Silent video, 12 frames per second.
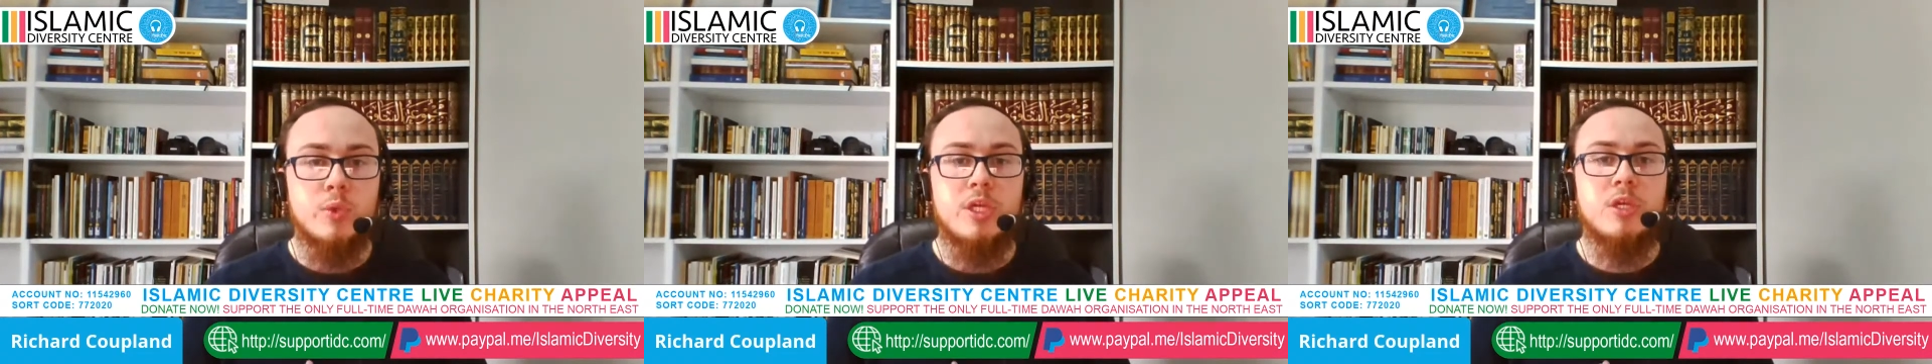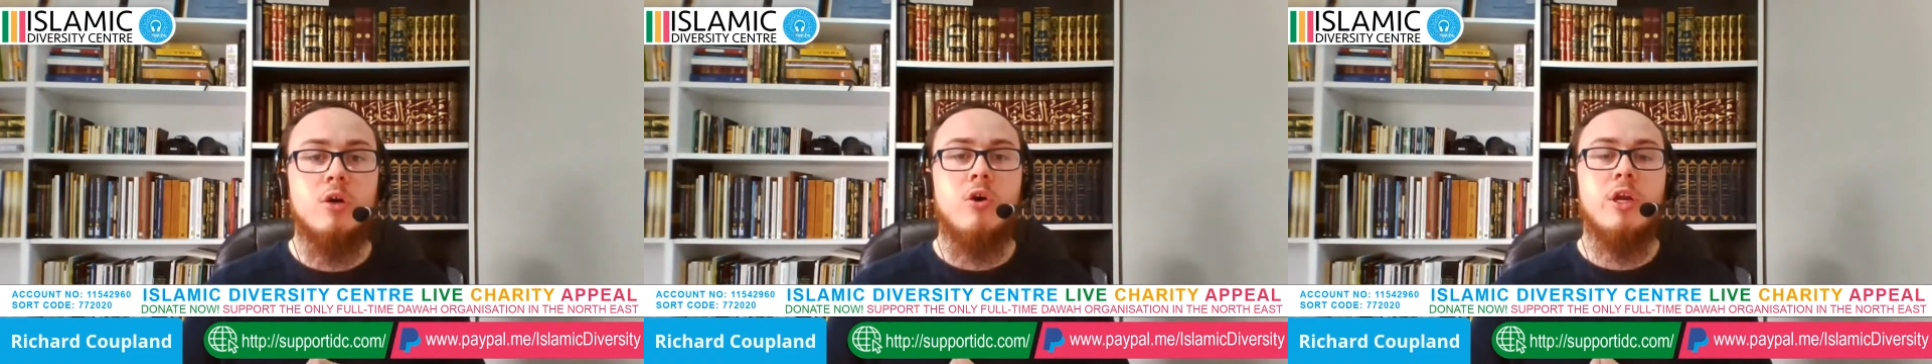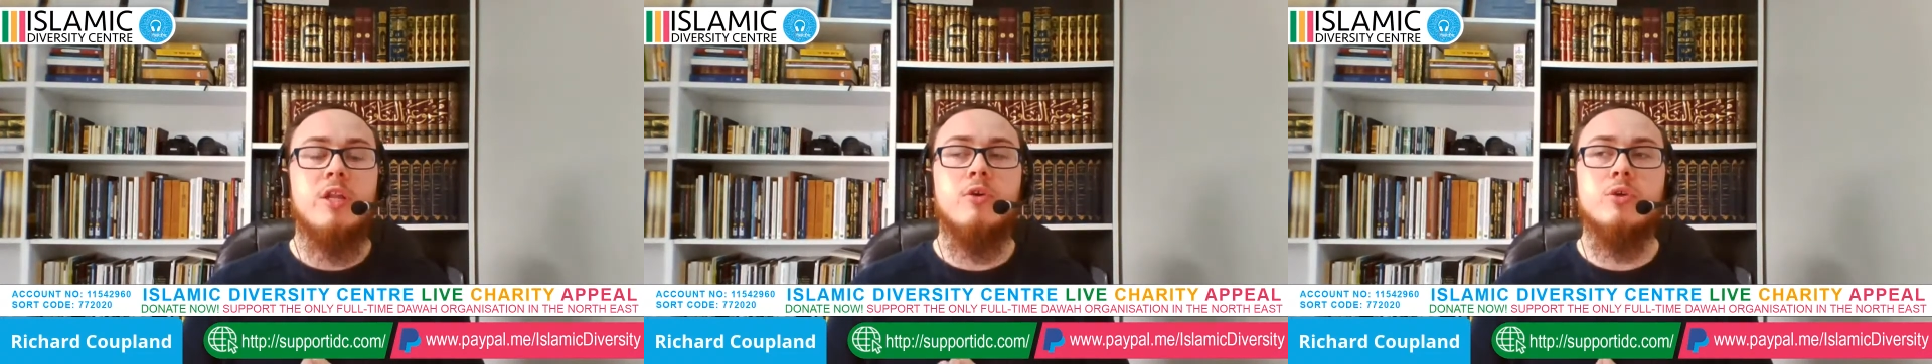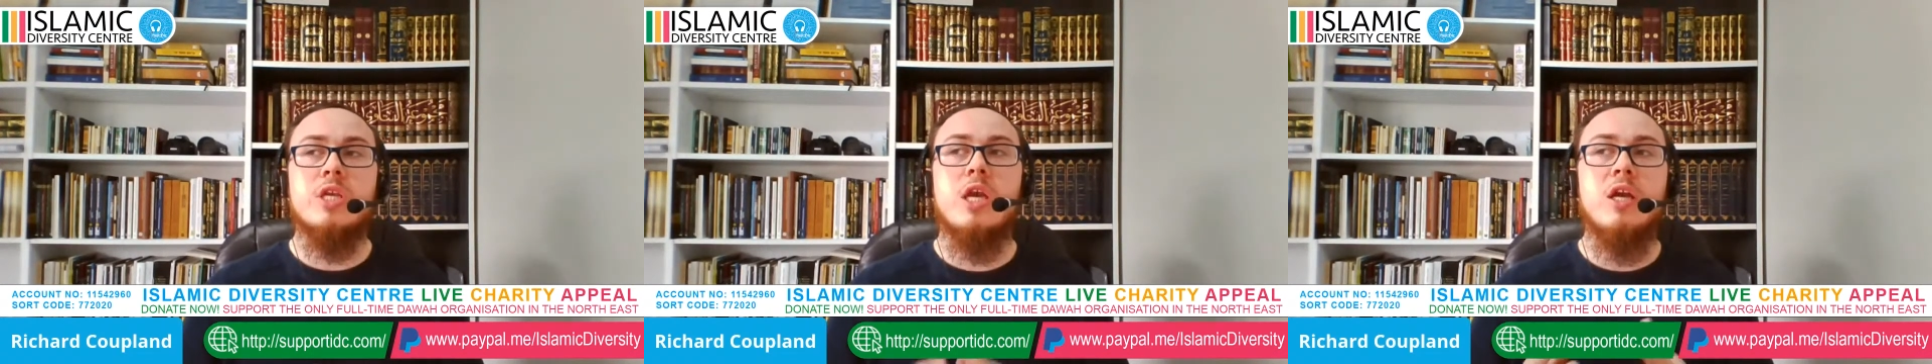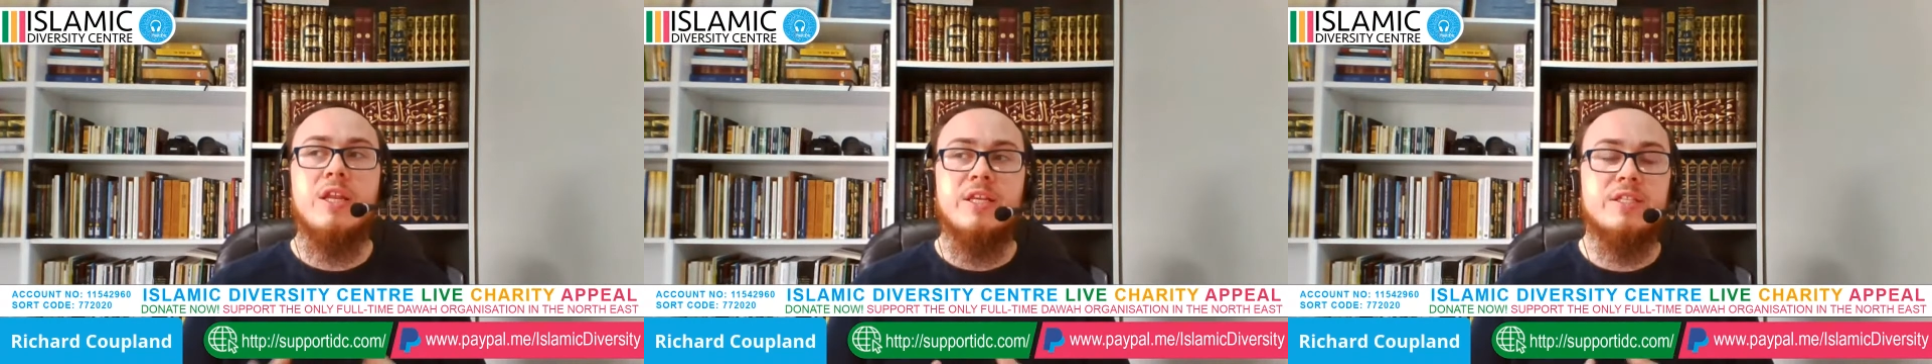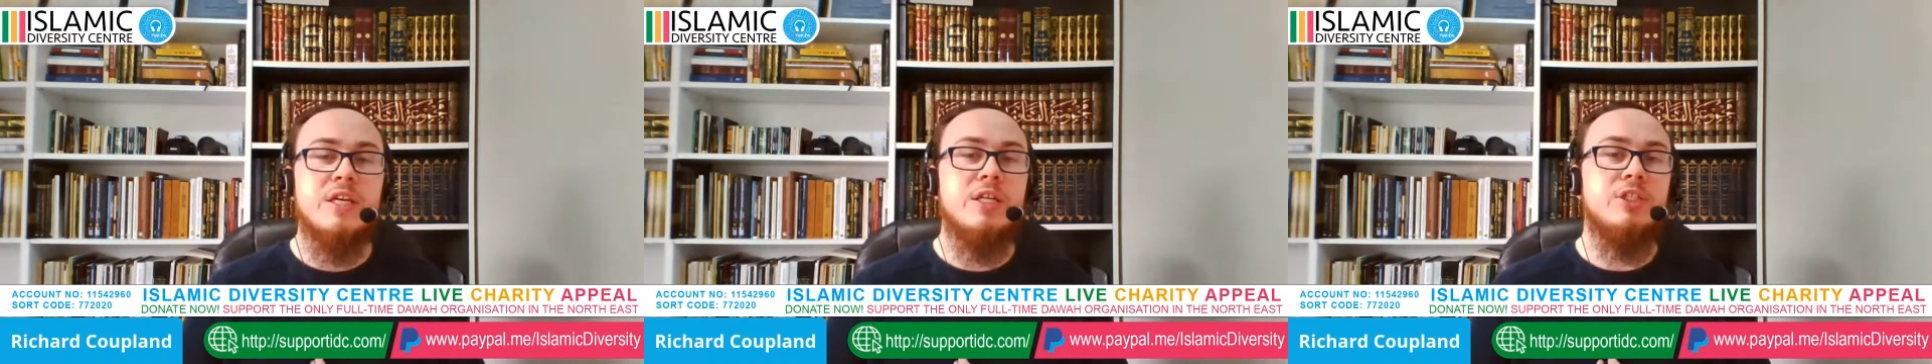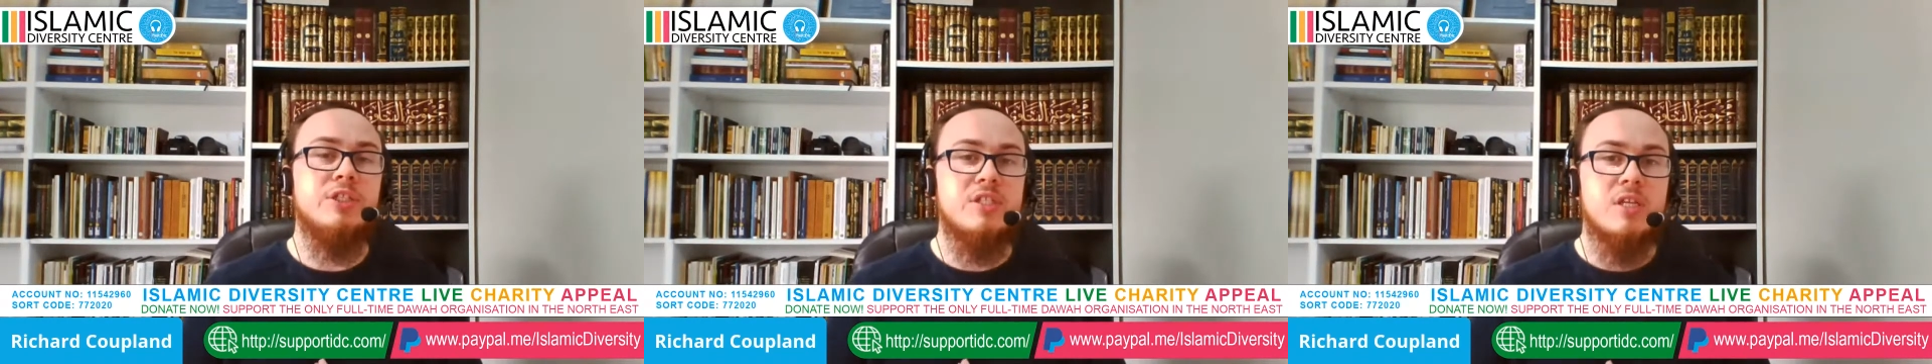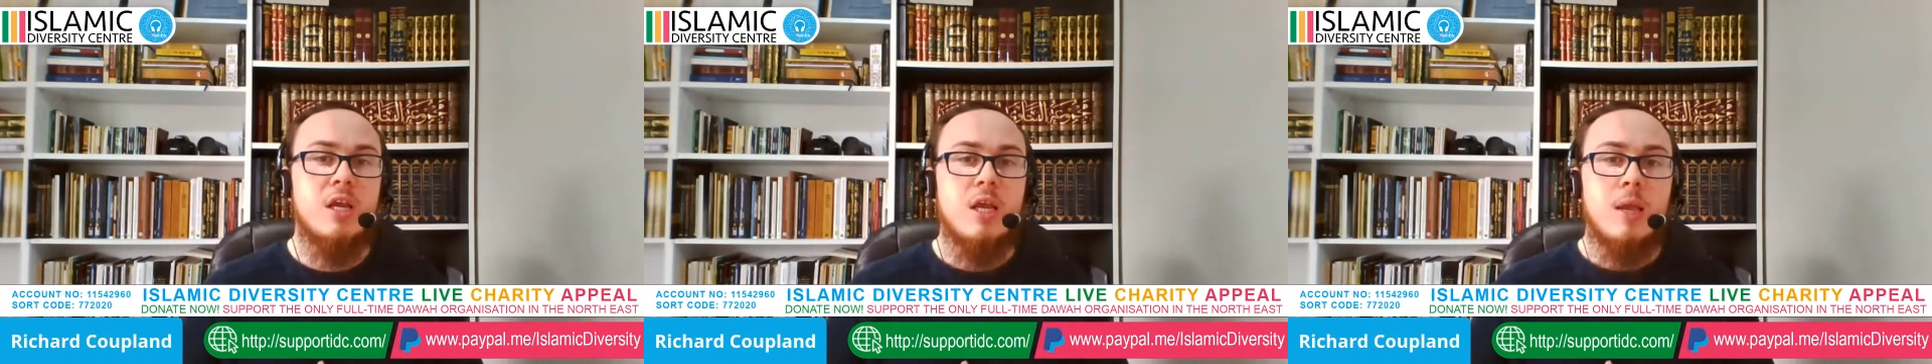week or in those early stages,